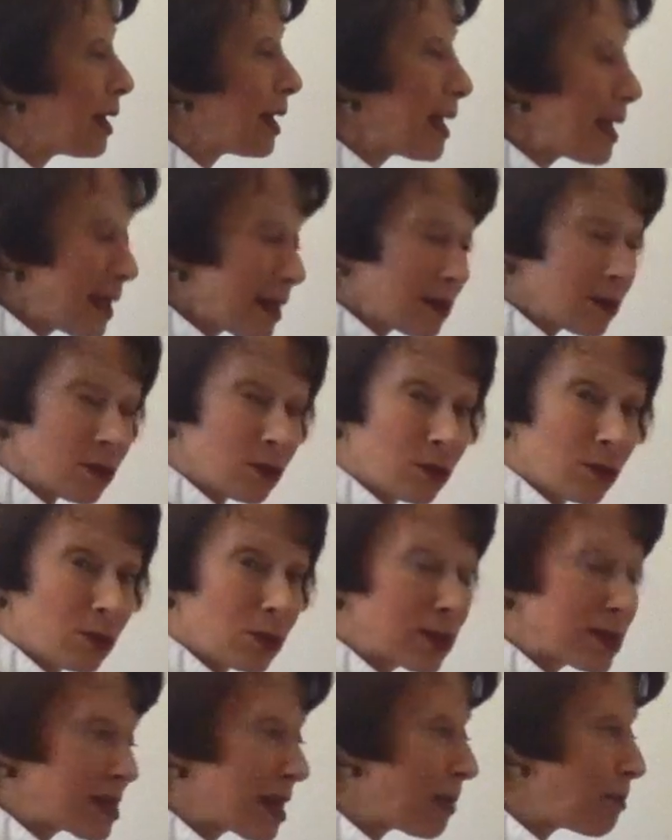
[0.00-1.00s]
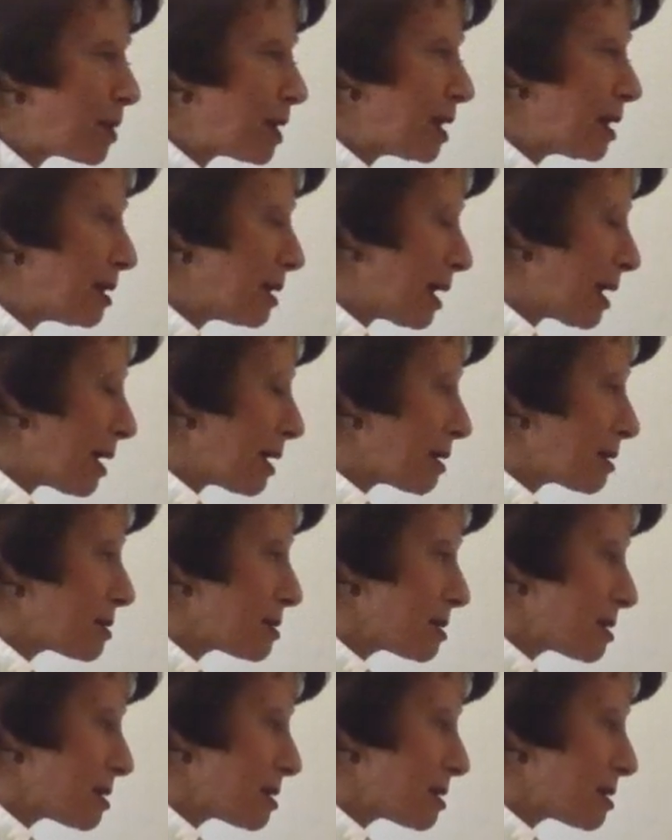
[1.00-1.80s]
And what's happening next,